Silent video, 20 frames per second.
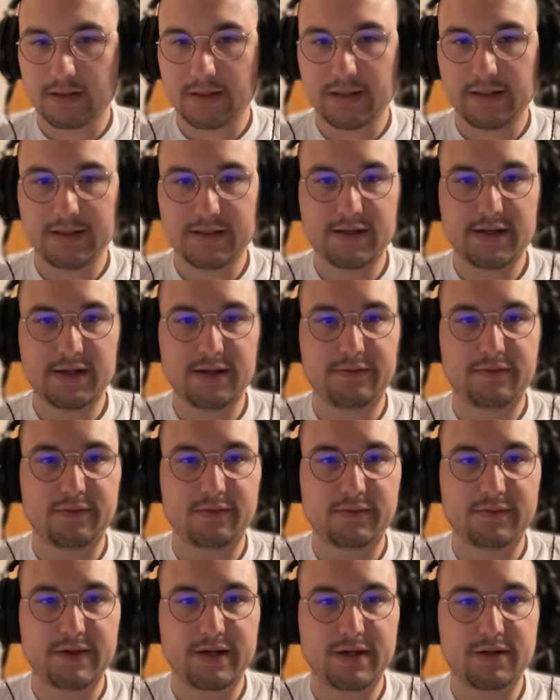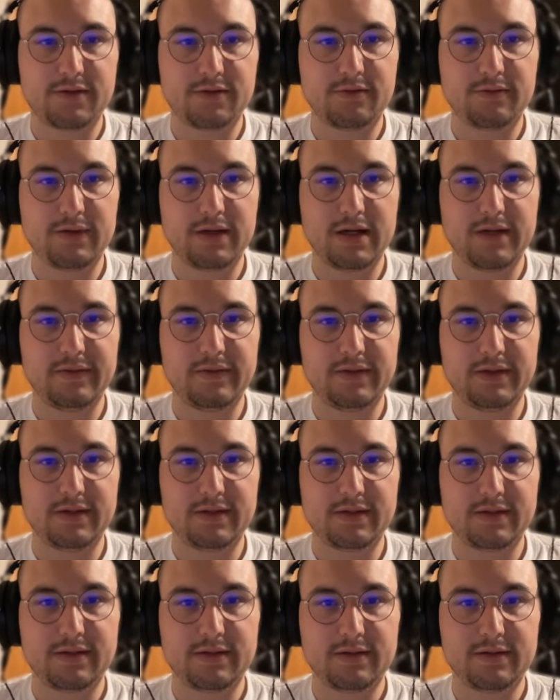And let's start it from scratch. So we have
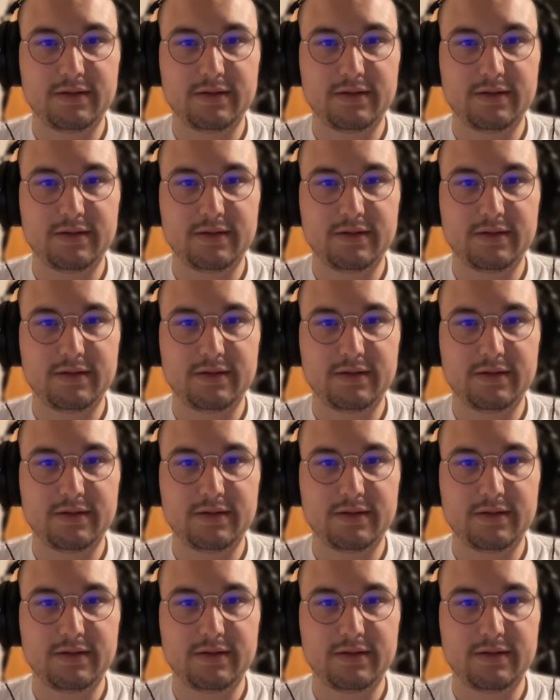this.